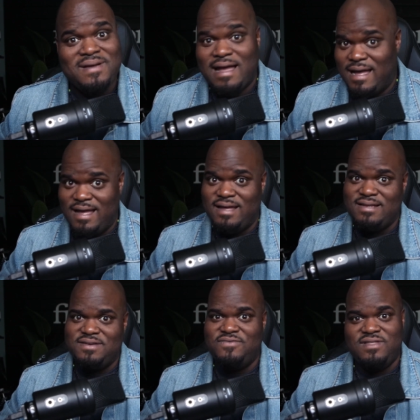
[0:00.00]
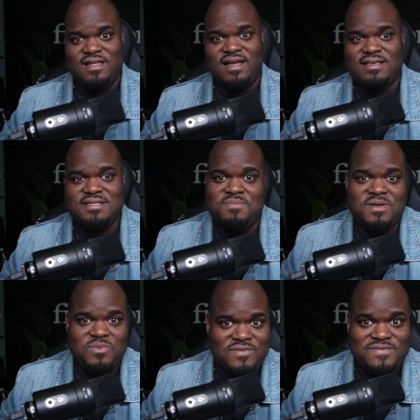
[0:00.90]
kind of like something
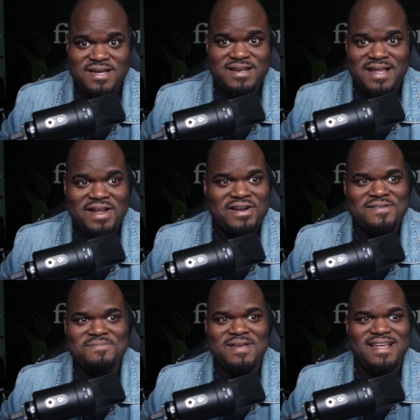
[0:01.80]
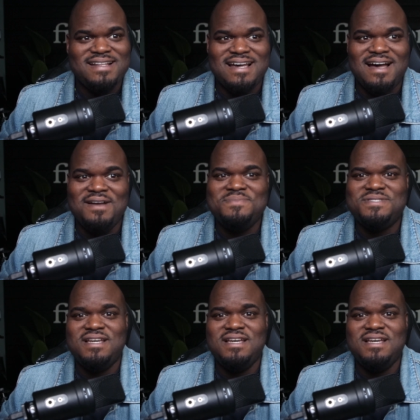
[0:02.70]
we've done here many times.